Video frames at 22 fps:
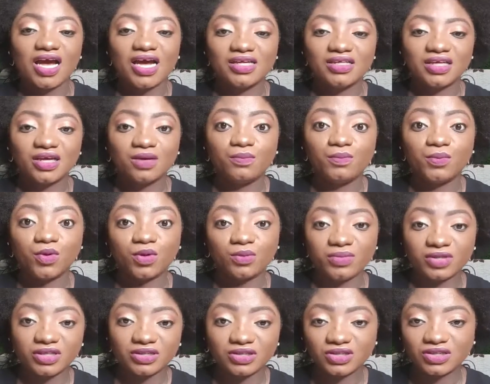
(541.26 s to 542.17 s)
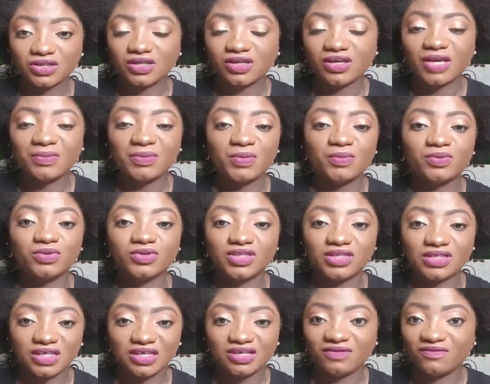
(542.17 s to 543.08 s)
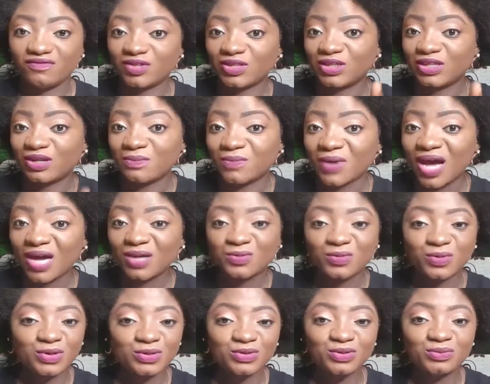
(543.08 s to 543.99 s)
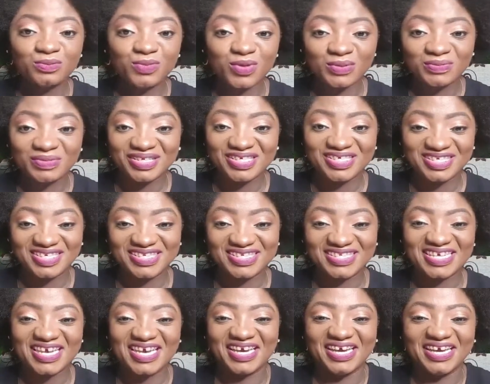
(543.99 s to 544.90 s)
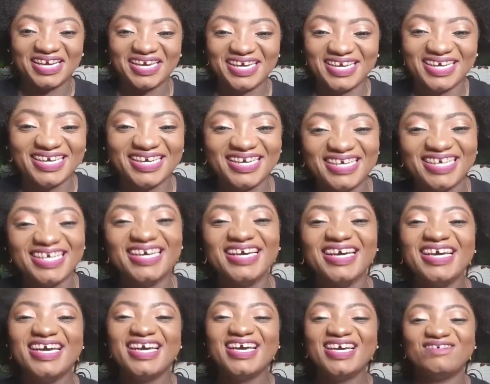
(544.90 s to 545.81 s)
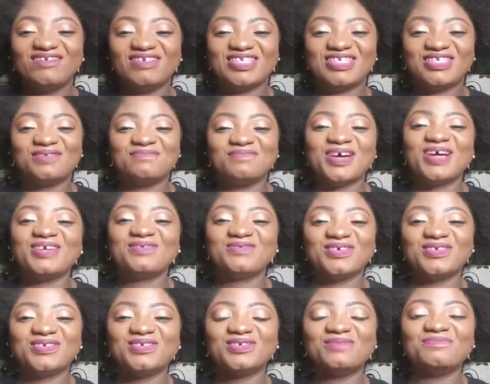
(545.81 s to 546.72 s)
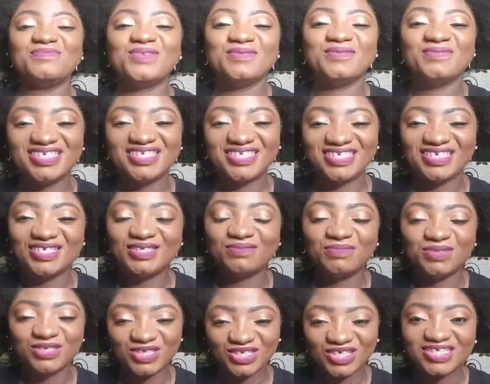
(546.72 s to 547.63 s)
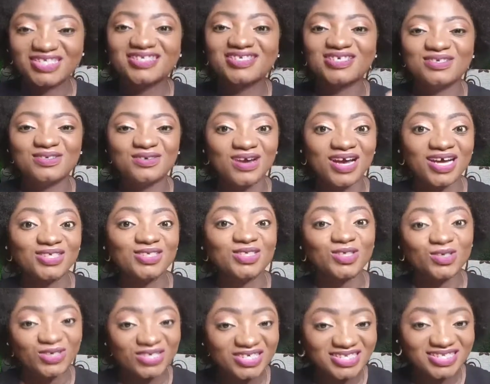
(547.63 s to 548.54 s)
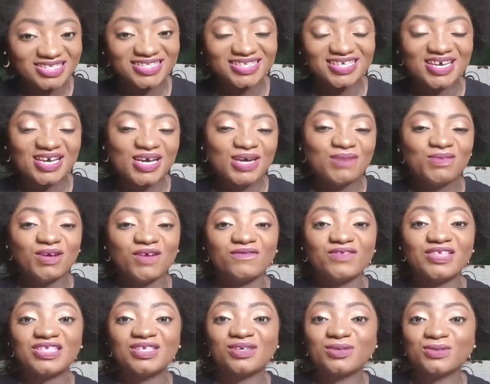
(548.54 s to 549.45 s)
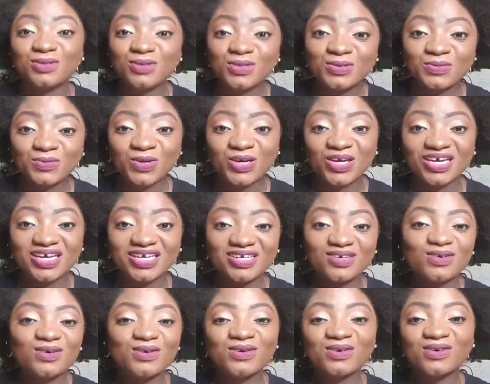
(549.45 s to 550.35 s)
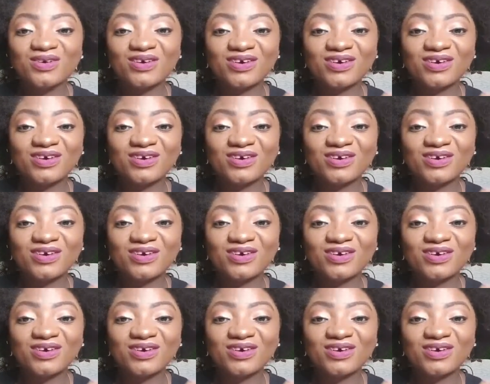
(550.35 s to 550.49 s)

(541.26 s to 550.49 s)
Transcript: and then publish and let people see. If it's the bad one, don't publish it. If it's the bad one, don't publish it, but just adjust. But if it's a good one,